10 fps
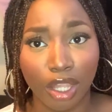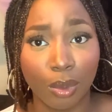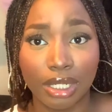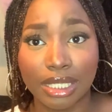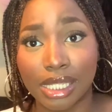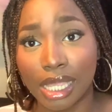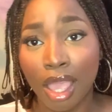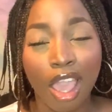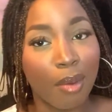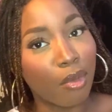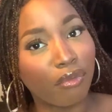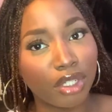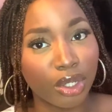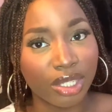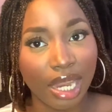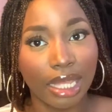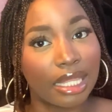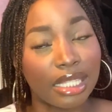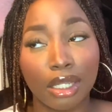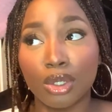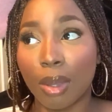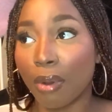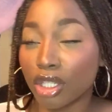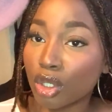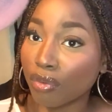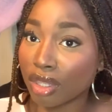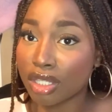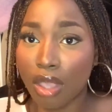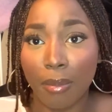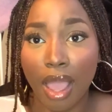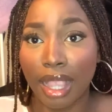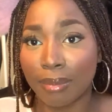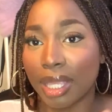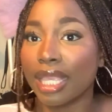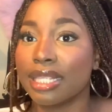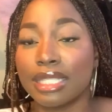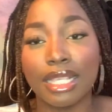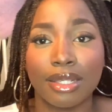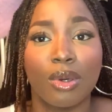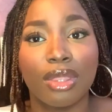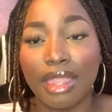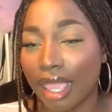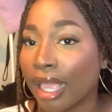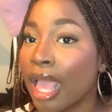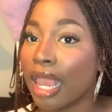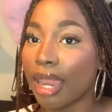I want to see more videos like this. I could do a part two for the summer, I can make it a seasonal thing.